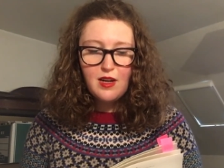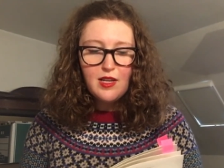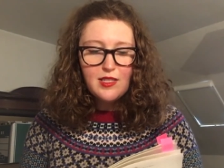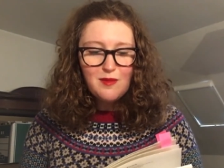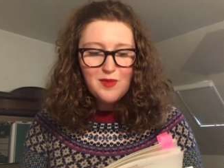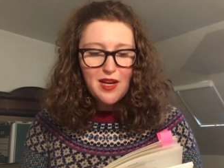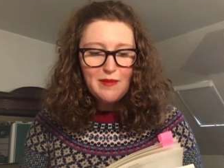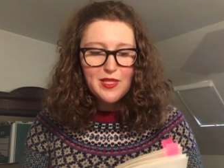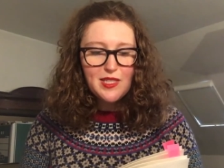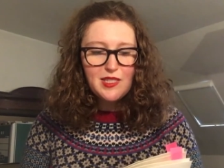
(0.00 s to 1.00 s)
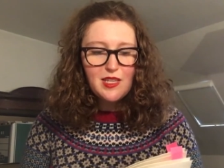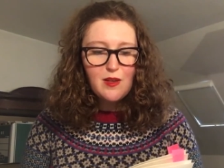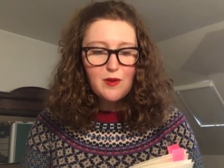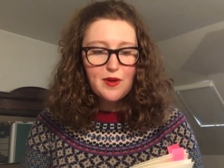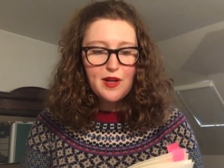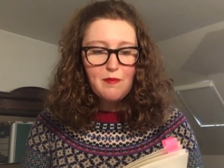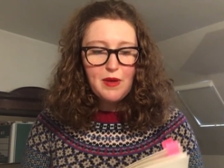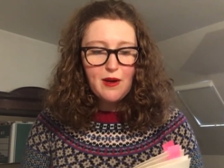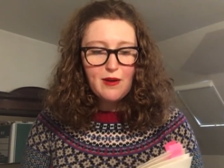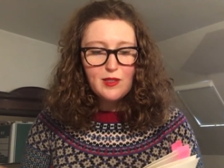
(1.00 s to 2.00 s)
Sometimes I see your
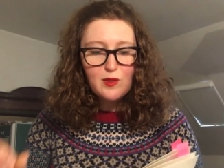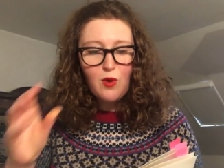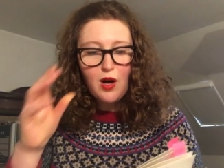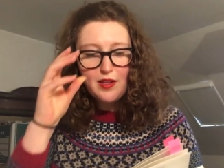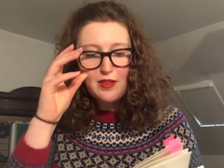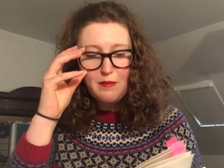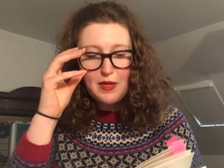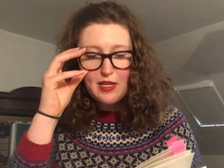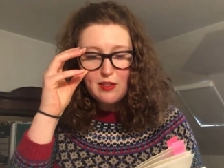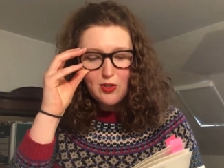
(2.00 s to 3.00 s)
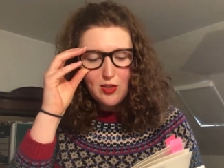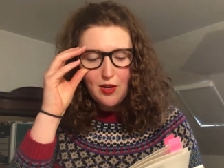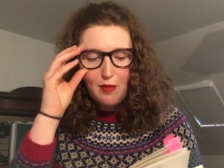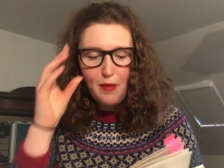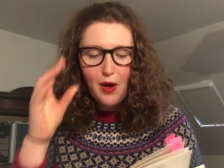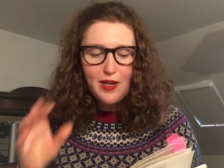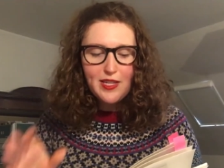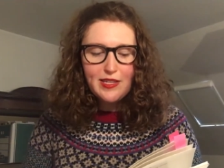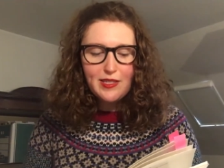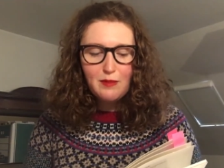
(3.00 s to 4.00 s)
grandparents walk the beach, their
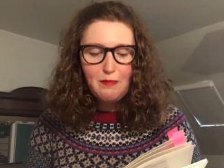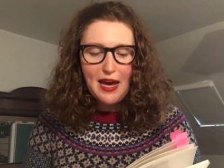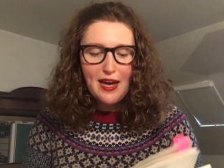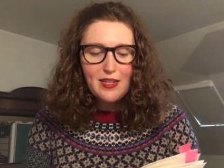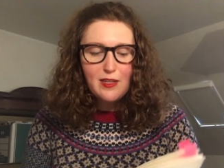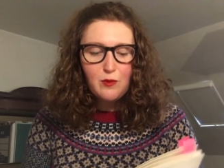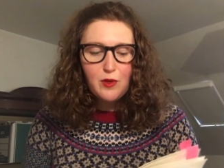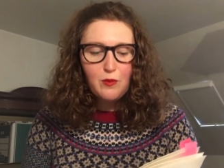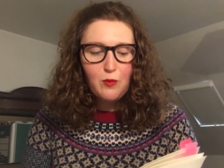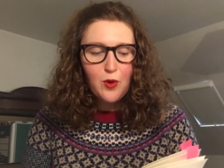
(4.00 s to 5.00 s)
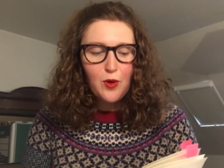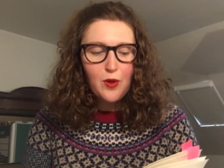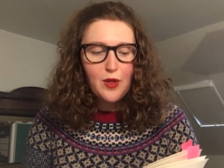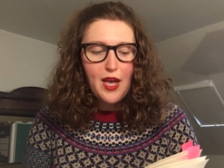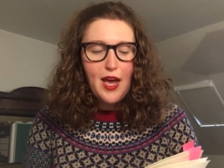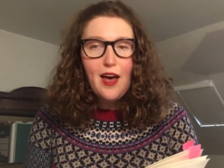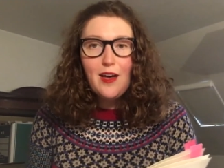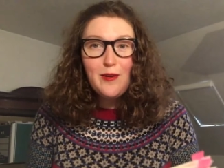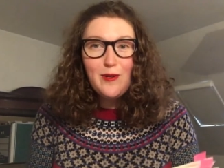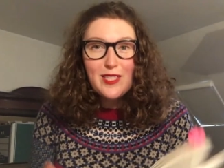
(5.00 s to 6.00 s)
bodies padded with wool,
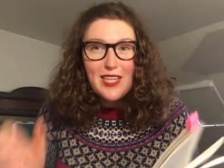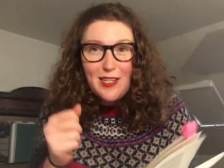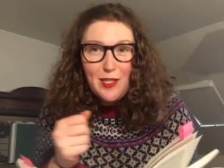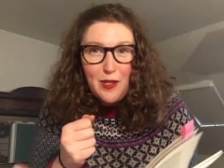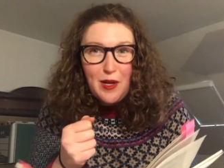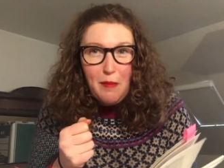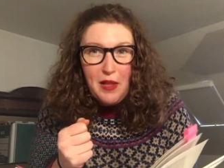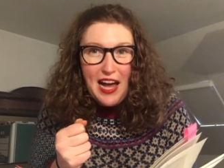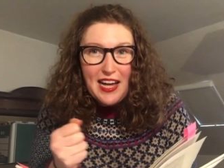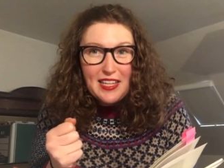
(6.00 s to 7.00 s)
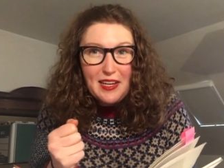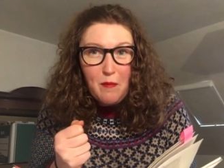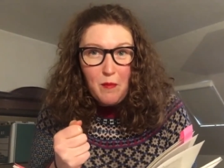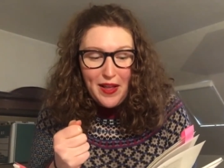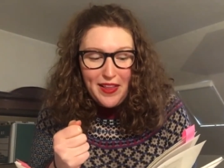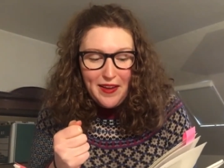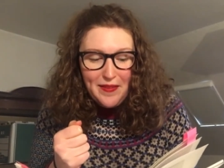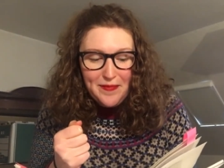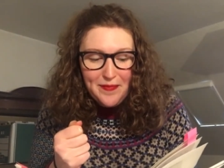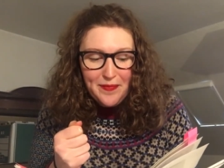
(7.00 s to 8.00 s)
huddled under a black
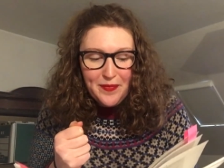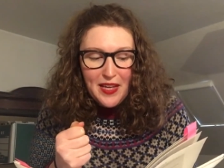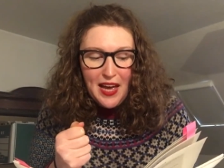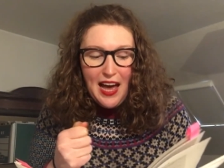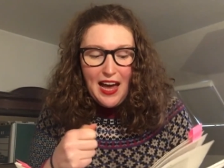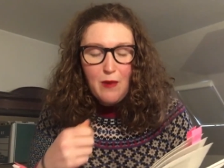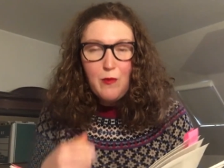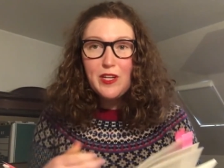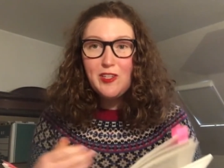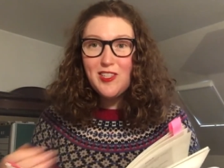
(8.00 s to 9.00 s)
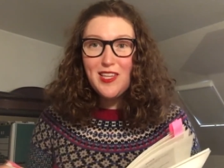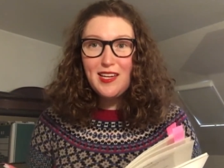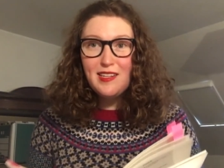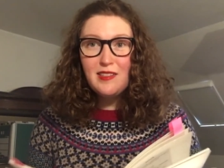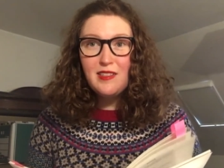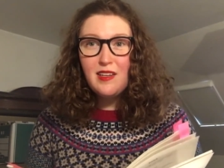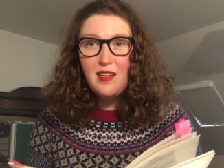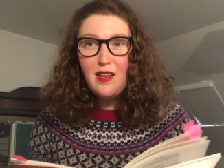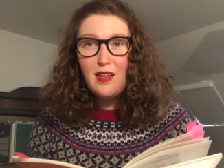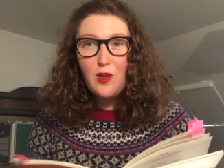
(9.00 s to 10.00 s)
umbrella. I wish then
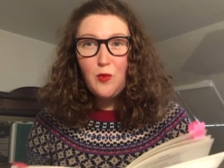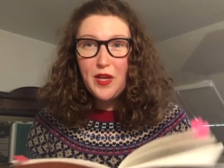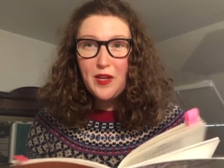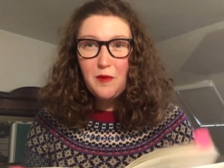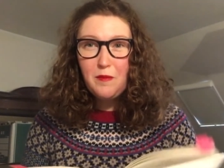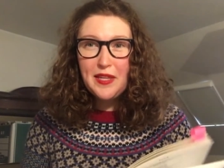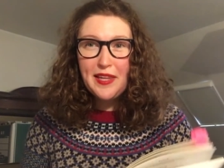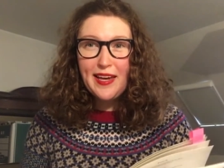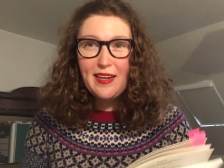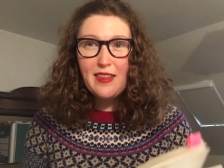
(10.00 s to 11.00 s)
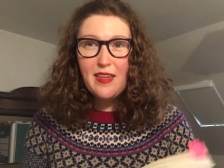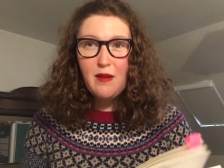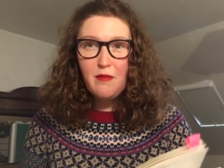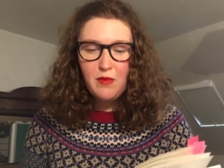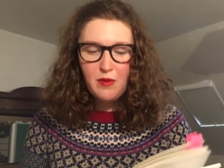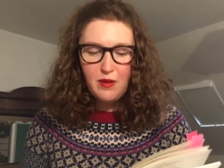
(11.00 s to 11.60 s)
that we could be like them,